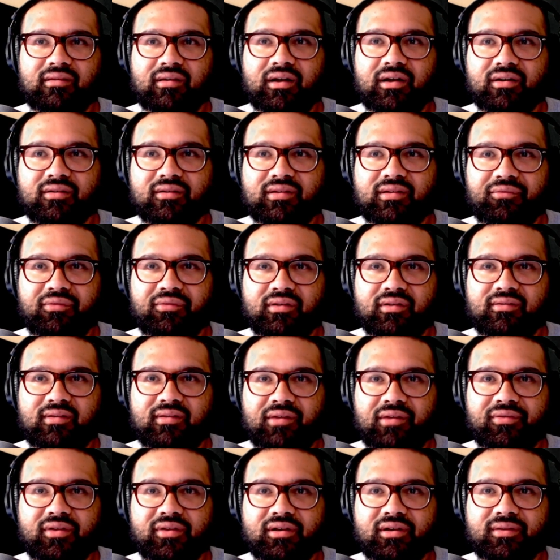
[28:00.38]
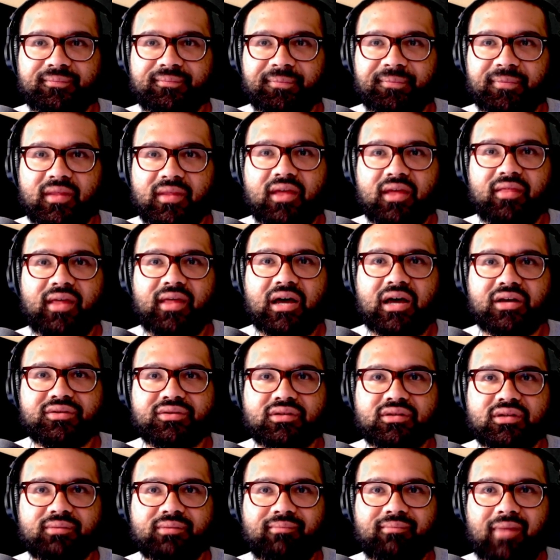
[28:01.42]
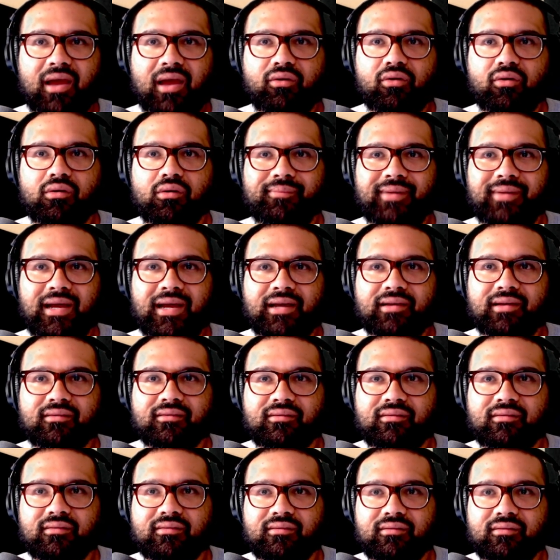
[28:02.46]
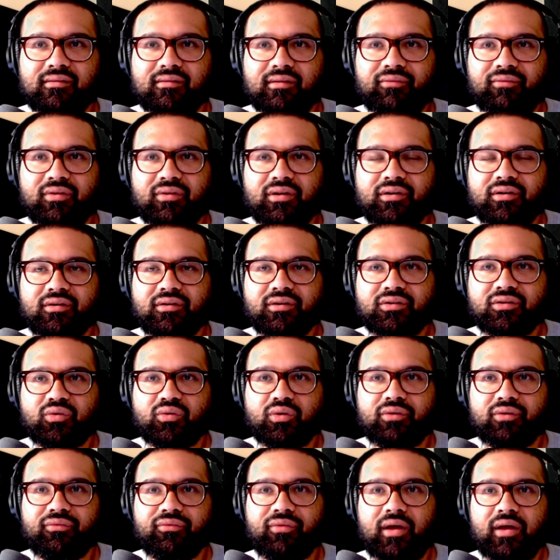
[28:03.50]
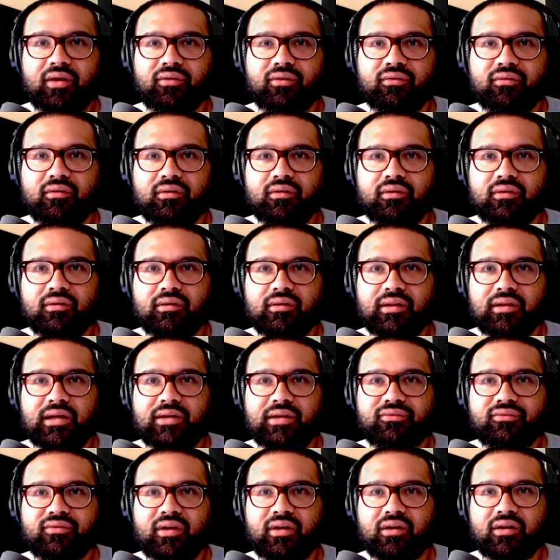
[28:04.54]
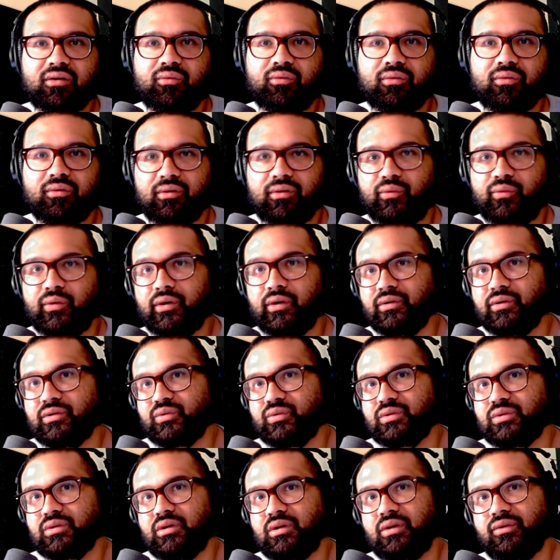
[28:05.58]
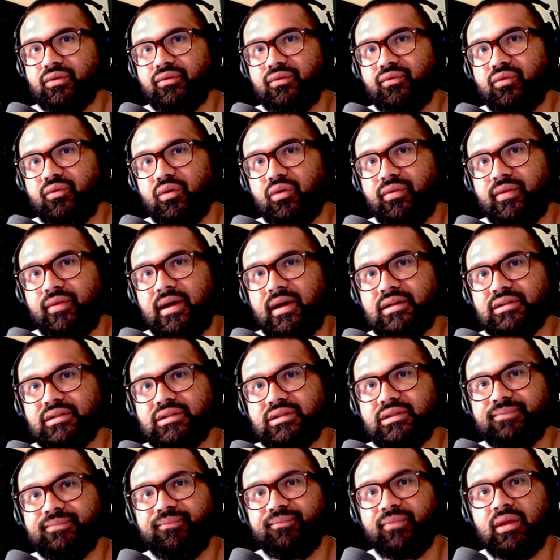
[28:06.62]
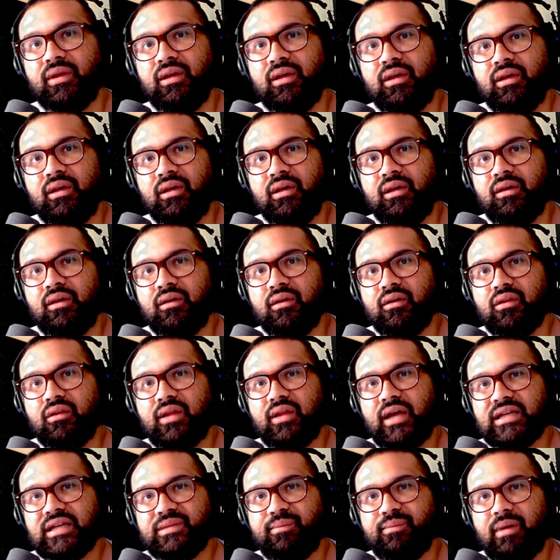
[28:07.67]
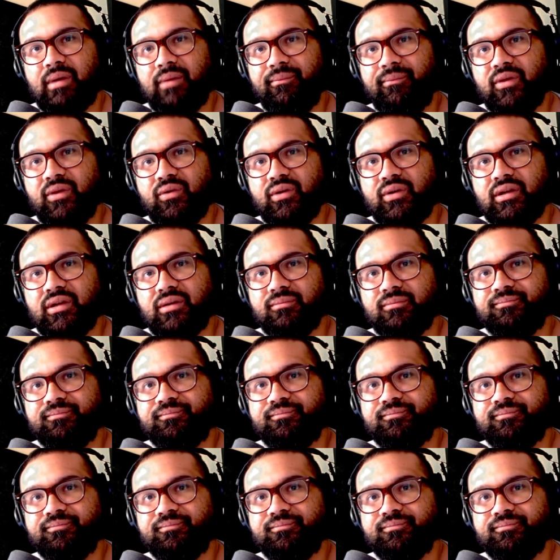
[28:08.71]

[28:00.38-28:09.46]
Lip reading: 177,000. Macro bans 712,000. Live chat queries resolved 4,000. Chat spam muted